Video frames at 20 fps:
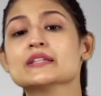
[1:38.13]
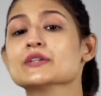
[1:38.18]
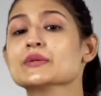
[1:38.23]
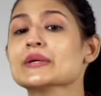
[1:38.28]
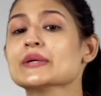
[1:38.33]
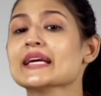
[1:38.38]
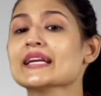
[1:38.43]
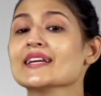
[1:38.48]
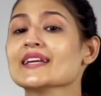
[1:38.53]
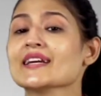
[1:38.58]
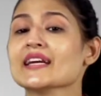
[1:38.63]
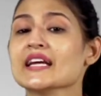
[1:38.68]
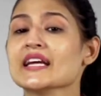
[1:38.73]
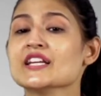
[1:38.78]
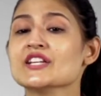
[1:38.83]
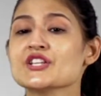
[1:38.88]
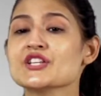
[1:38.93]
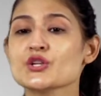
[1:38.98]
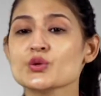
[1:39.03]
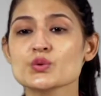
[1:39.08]
creating
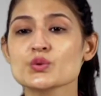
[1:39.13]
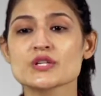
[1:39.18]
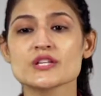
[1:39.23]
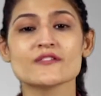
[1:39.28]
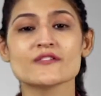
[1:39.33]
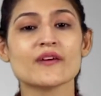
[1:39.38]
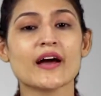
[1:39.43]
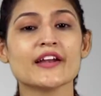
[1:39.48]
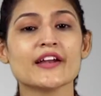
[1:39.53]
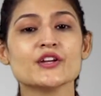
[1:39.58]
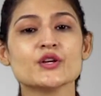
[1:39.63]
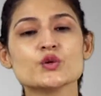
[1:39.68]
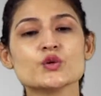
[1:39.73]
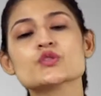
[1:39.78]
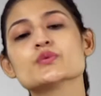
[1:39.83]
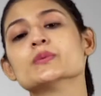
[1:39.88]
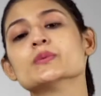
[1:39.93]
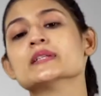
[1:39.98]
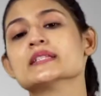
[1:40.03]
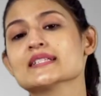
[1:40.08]
intuitive and
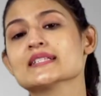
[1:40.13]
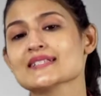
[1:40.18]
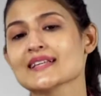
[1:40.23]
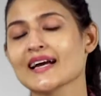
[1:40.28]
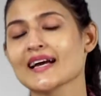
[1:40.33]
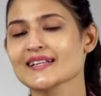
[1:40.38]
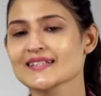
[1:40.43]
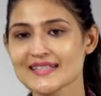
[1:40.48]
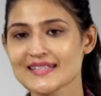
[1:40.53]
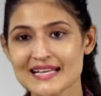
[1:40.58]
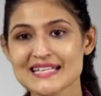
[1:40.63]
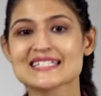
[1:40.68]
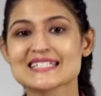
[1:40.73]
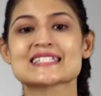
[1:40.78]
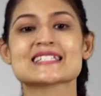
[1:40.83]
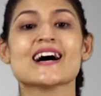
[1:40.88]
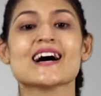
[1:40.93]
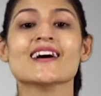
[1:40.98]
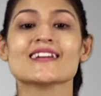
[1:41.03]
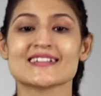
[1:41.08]
usable designs,
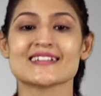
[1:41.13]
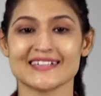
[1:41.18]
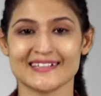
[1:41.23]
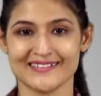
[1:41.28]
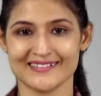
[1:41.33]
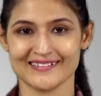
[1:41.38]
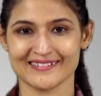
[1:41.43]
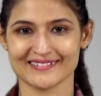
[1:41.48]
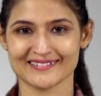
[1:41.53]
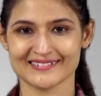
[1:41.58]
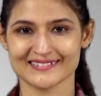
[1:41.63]
start here.